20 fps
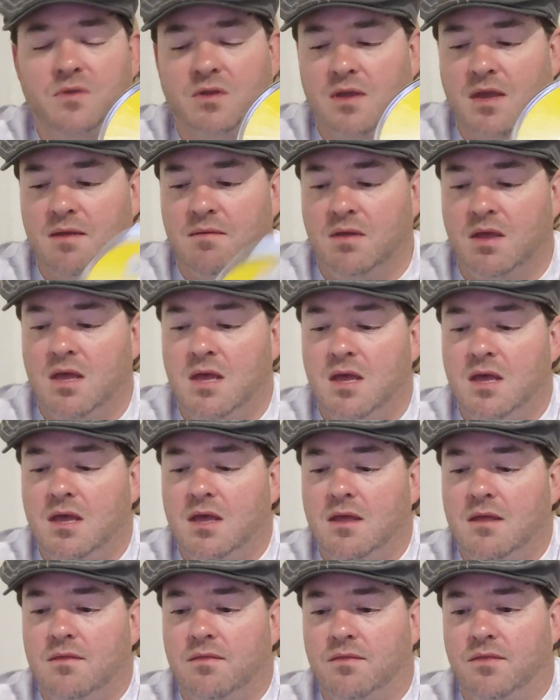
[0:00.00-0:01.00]
Okay,
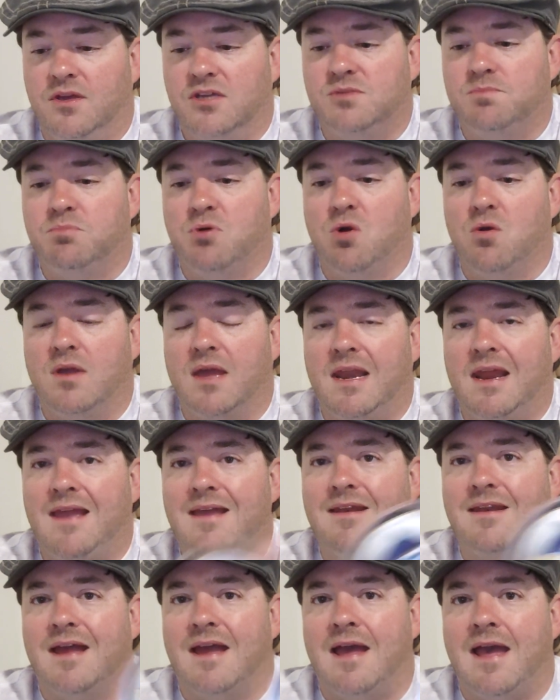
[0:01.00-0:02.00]
this broke at
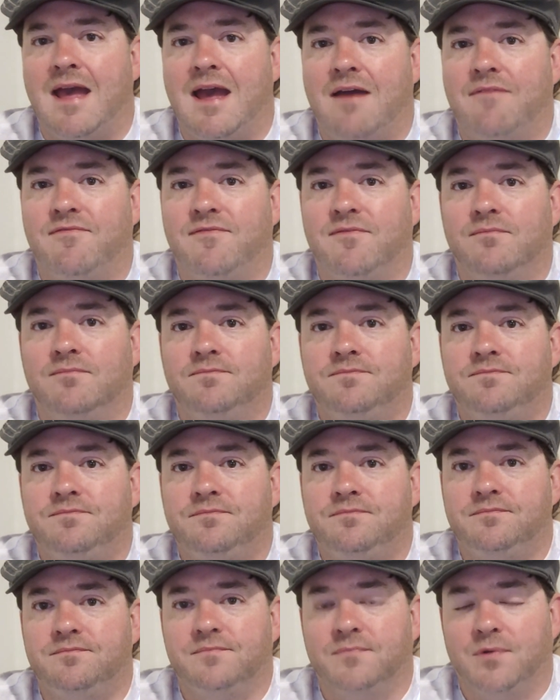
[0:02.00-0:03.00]
8.5.
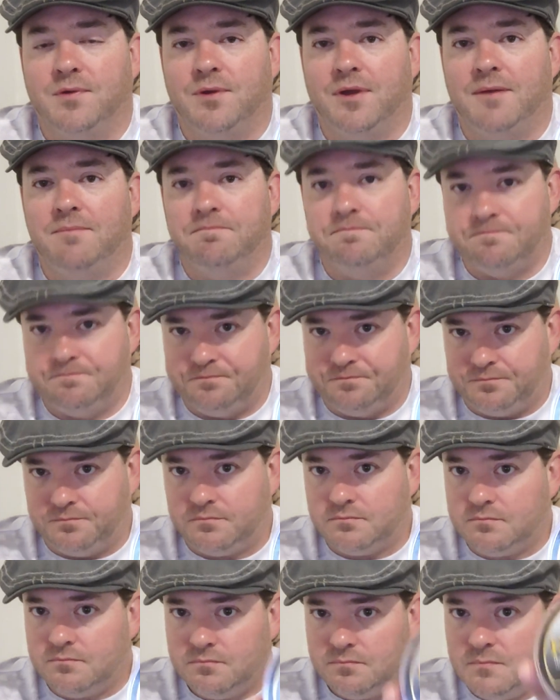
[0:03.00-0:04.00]
Okay,
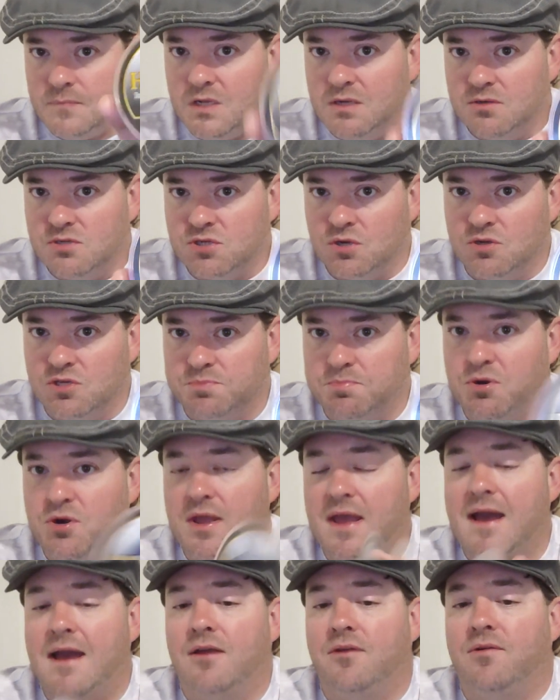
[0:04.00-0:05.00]
so it's
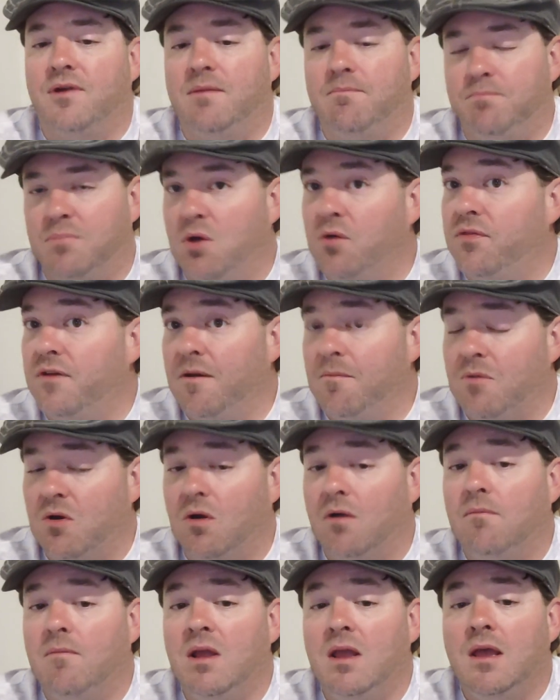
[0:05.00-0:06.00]
pretty accurate. Both of them
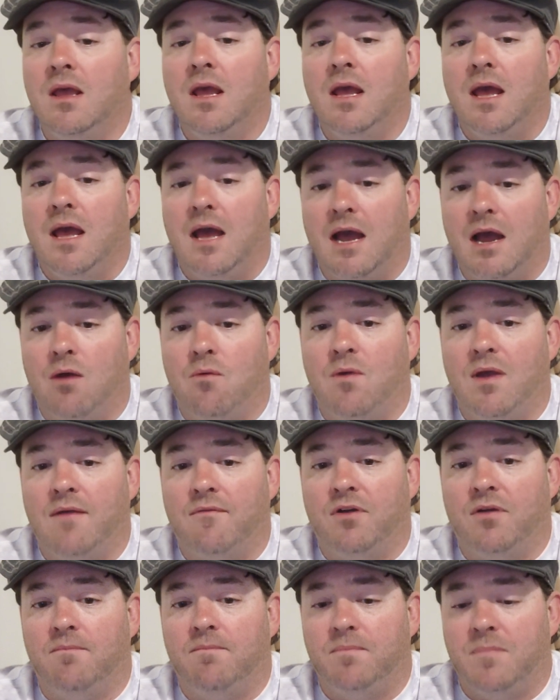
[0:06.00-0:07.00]
are.
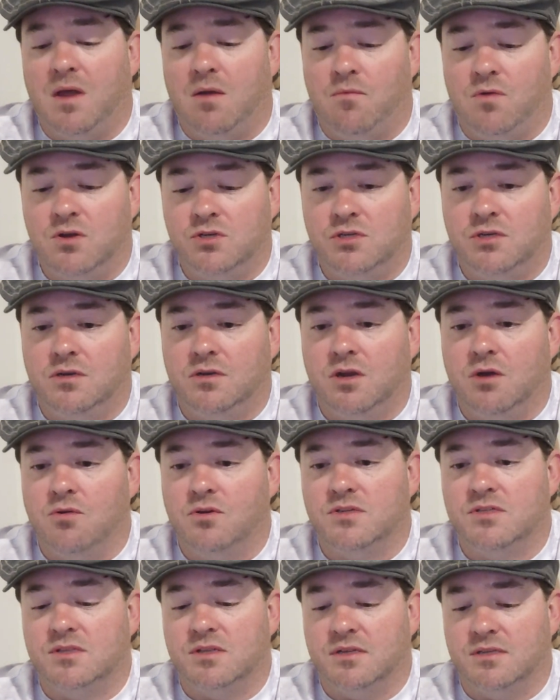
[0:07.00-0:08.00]
However, I want you to
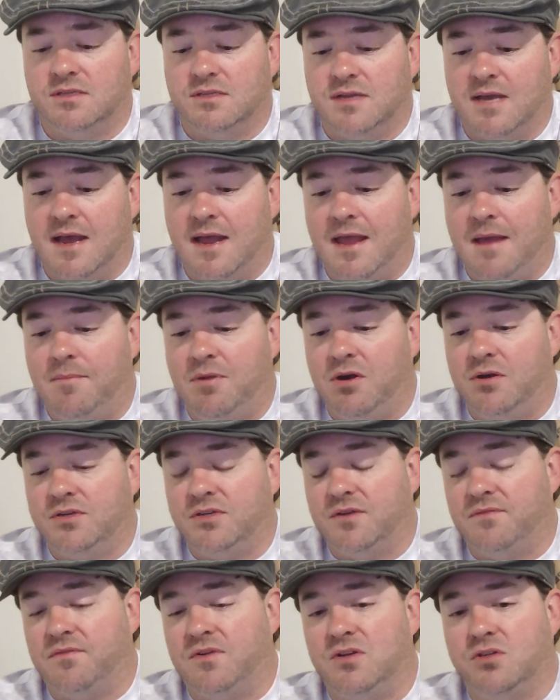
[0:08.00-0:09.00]
notice the
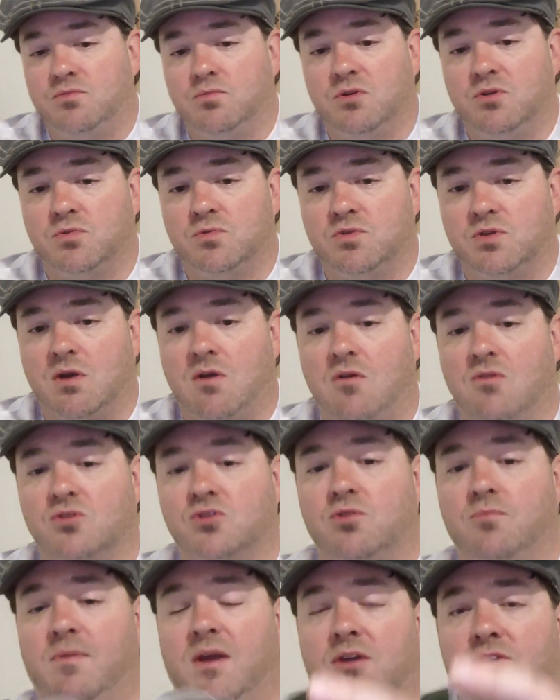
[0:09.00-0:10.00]
diameter difference, which was
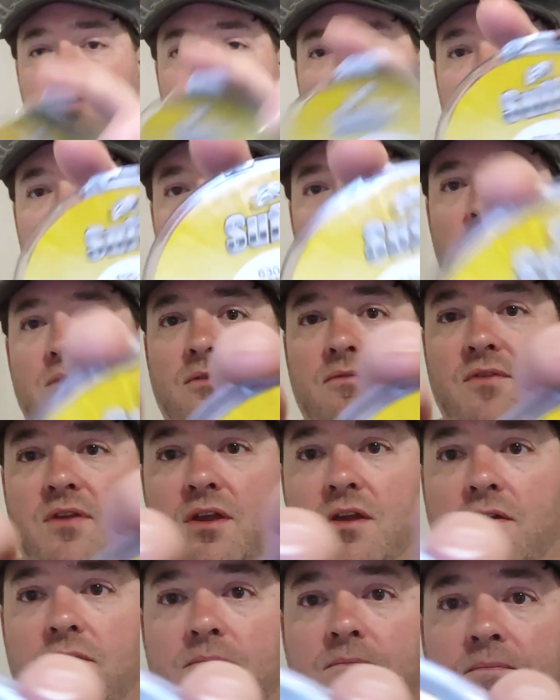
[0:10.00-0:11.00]
also measured on another
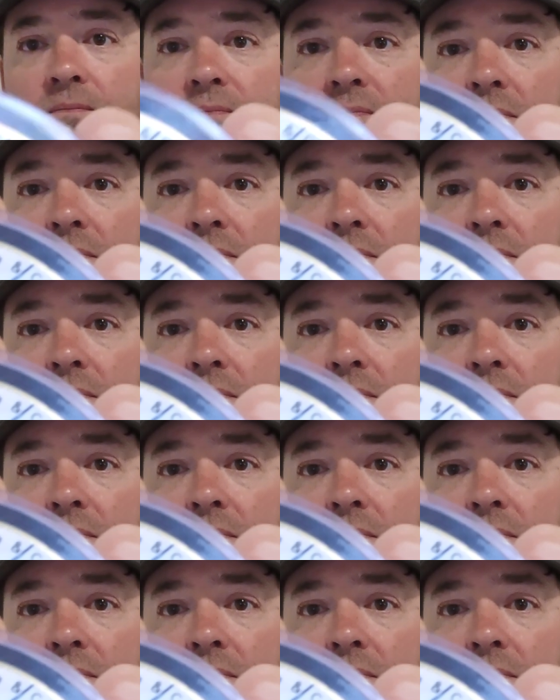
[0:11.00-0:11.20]
video.